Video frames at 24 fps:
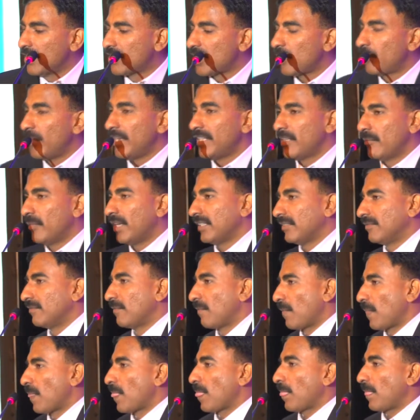Shaping
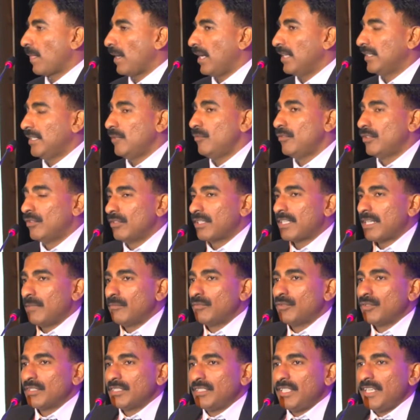demand. I think we're going to
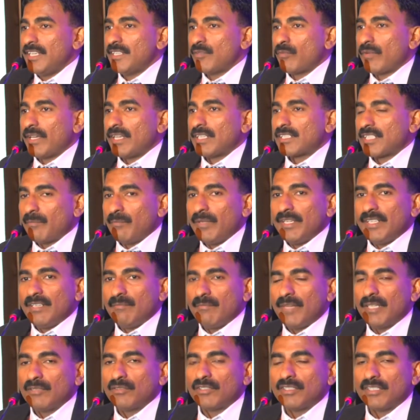come to a stage where shaping
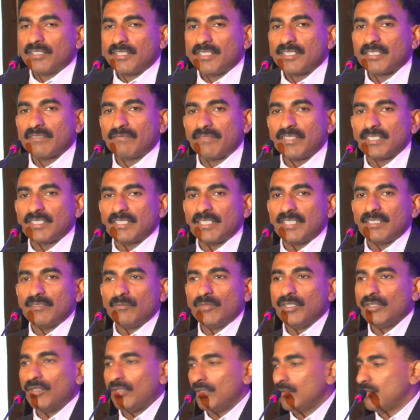demand is going to resurface its
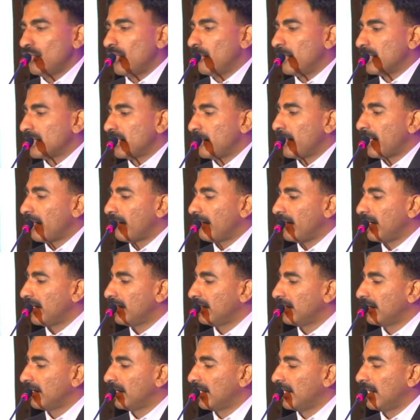head. We all know about
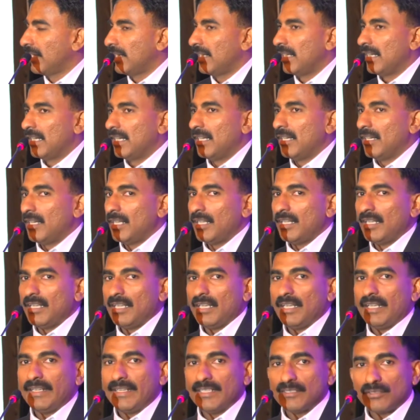CPFR.
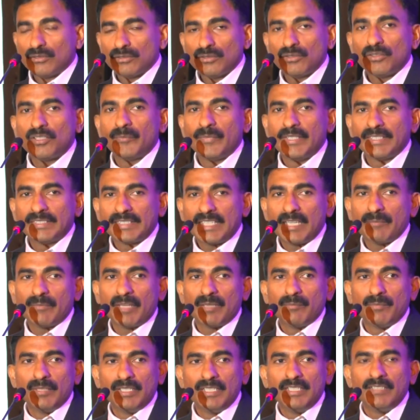There's also going to be a
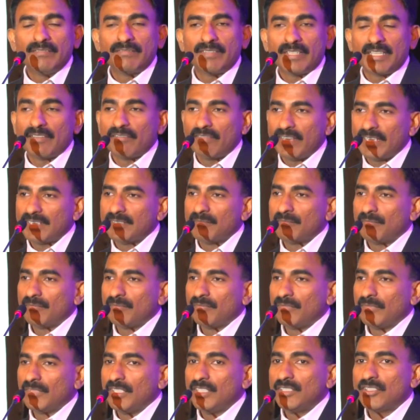time, I believe, and I
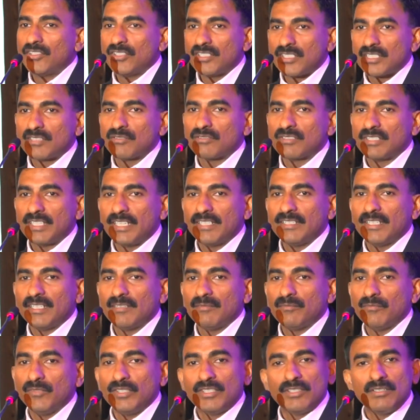read literature to say
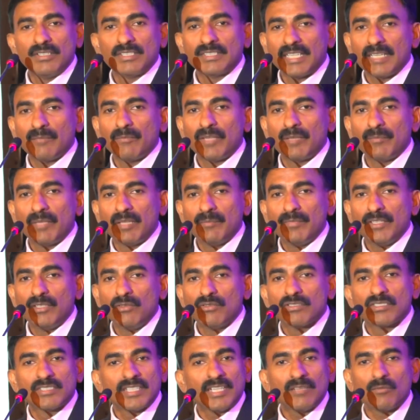that we're going to time when maybe
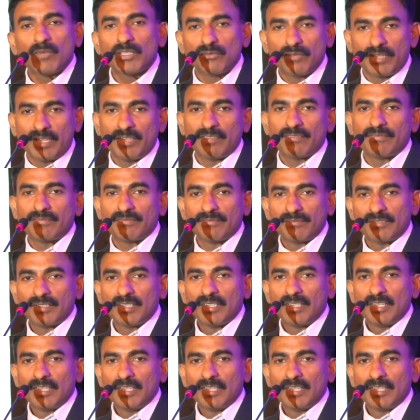you sell what you have.